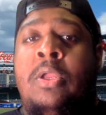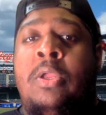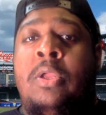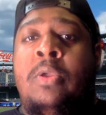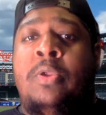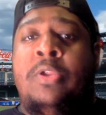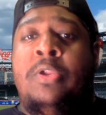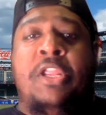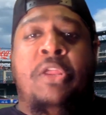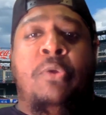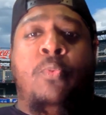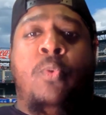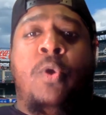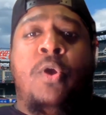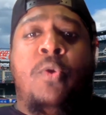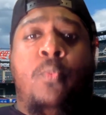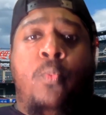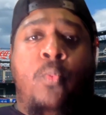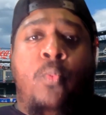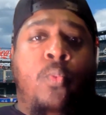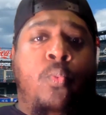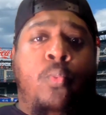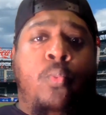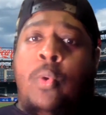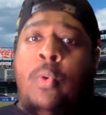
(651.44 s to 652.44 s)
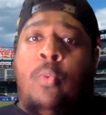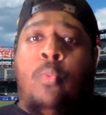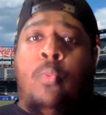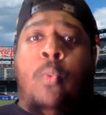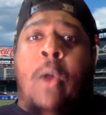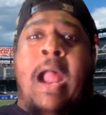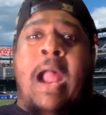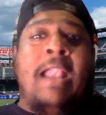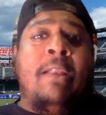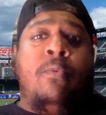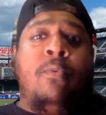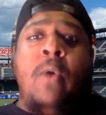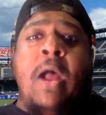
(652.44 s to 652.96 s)

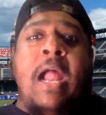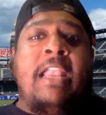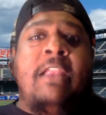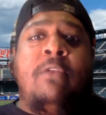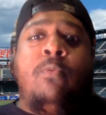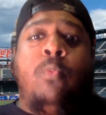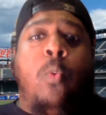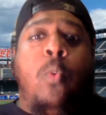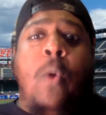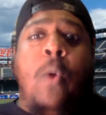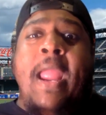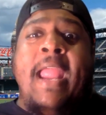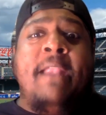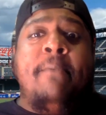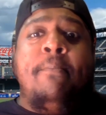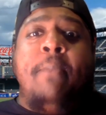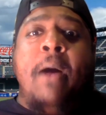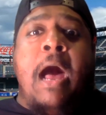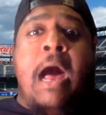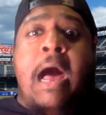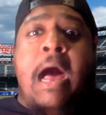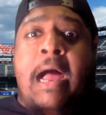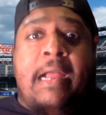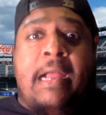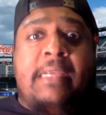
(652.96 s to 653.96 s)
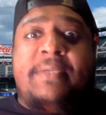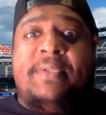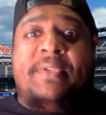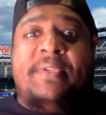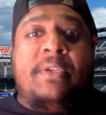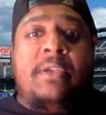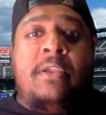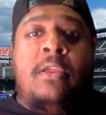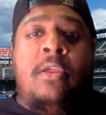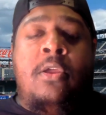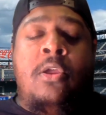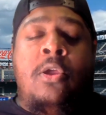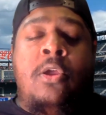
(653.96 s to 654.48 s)
Why did Wade Boggs,
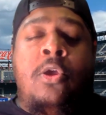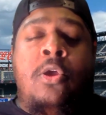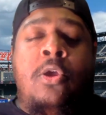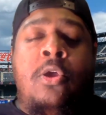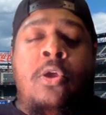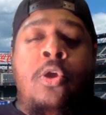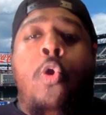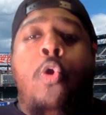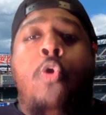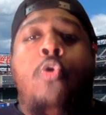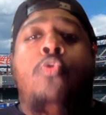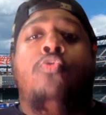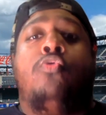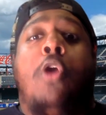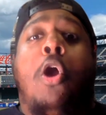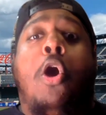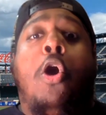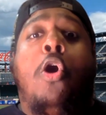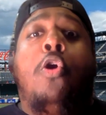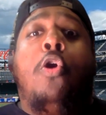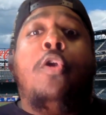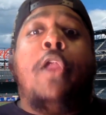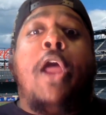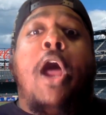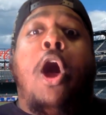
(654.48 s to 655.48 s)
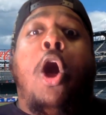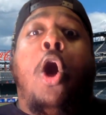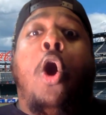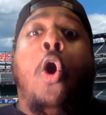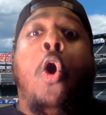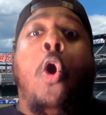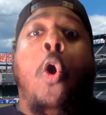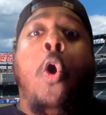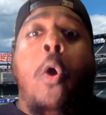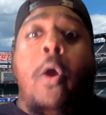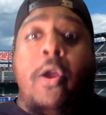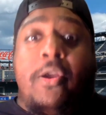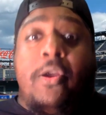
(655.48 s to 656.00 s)
who rode a
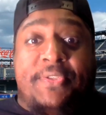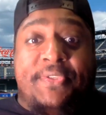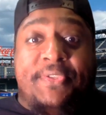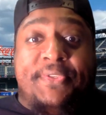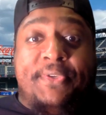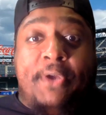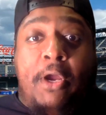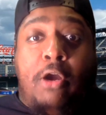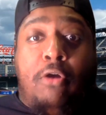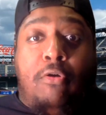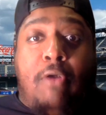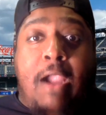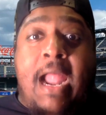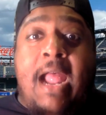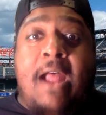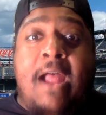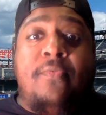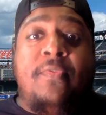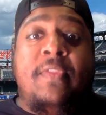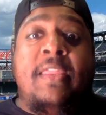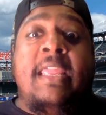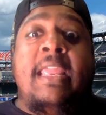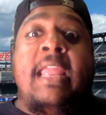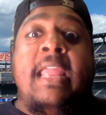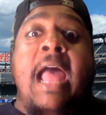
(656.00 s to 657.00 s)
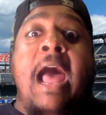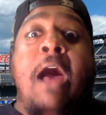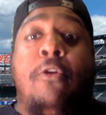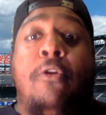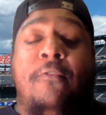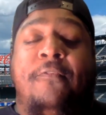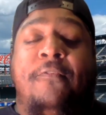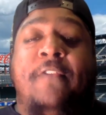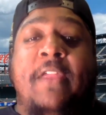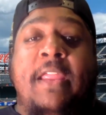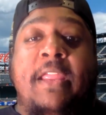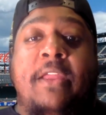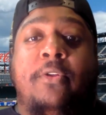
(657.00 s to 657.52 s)
horse around the
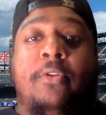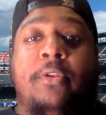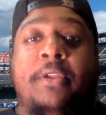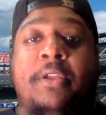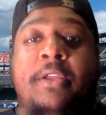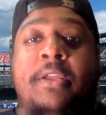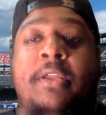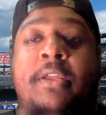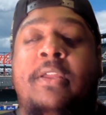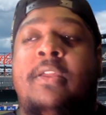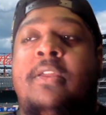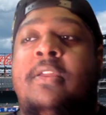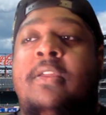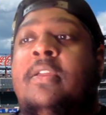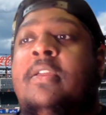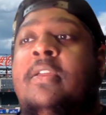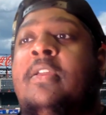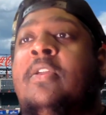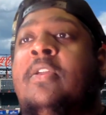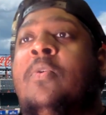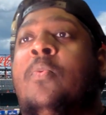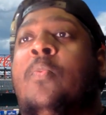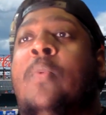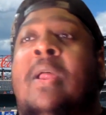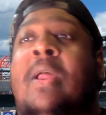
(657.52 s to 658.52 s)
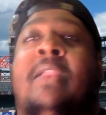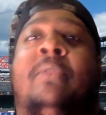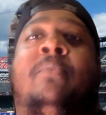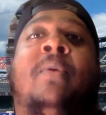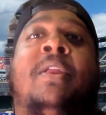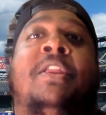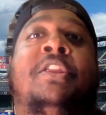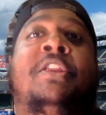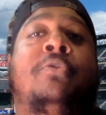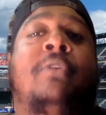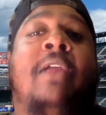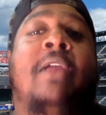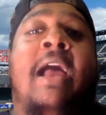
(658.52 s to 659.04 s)
outfield
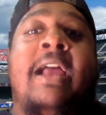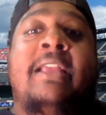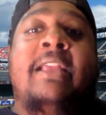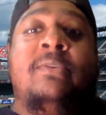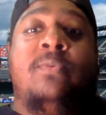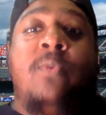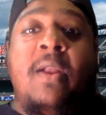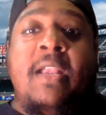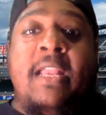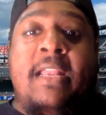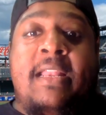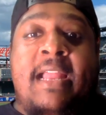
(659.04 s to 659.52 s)
when you guys won in